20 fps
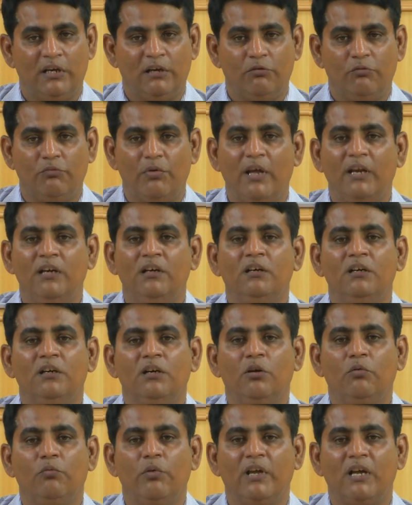When
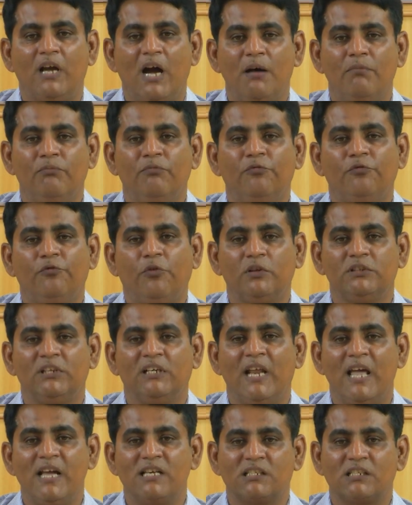we come for the
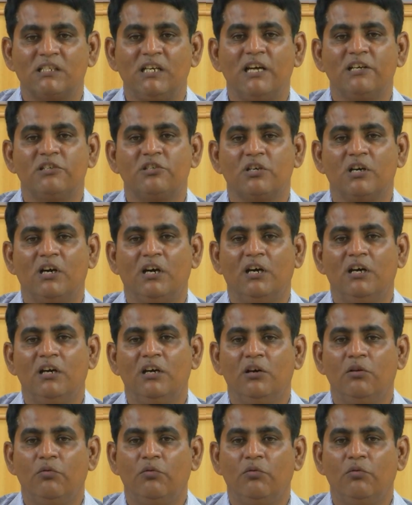next lecture,